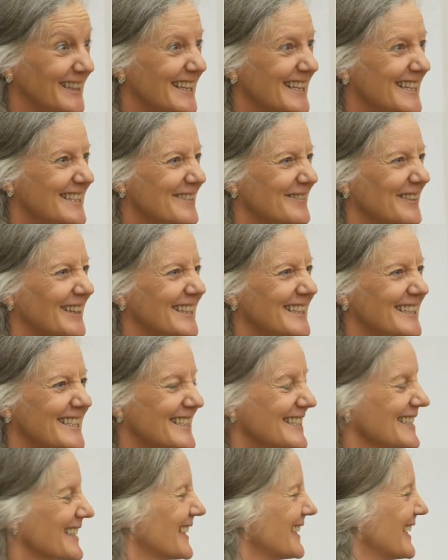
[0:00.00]
as well
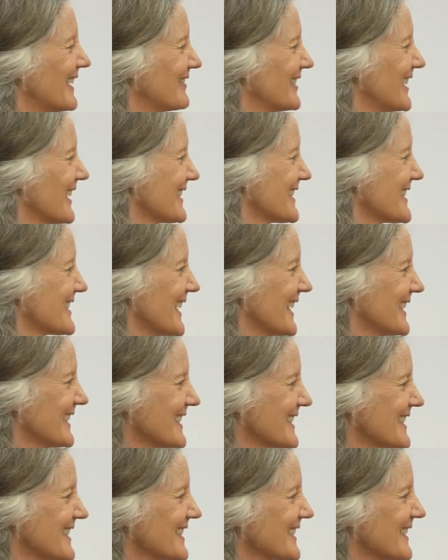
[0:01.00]
as in every other
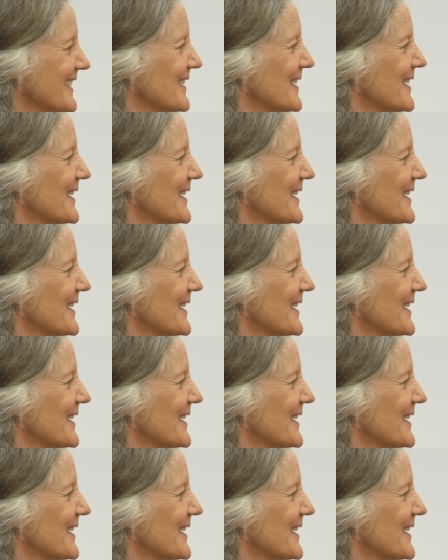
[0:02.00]
sense.